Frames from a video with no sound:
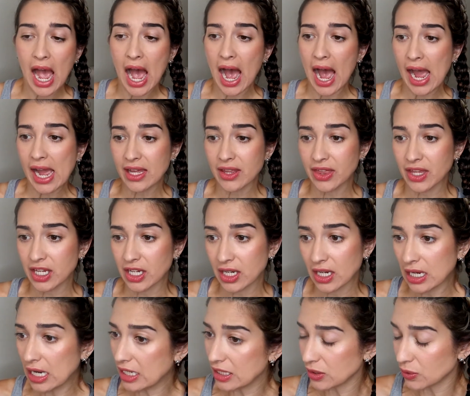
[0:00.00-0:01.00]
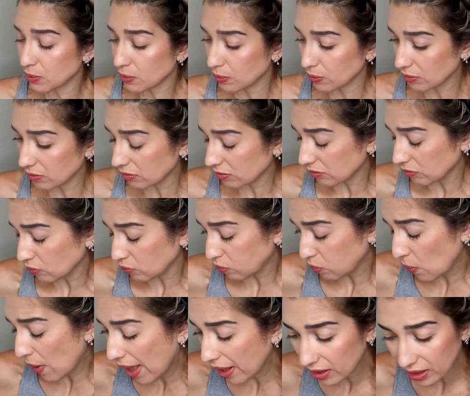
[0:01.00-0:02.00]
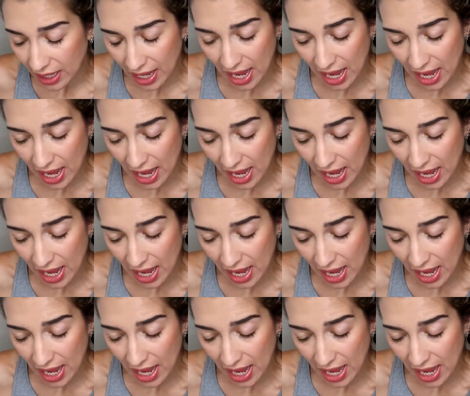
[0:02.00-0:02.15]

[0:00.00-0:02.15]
I think as well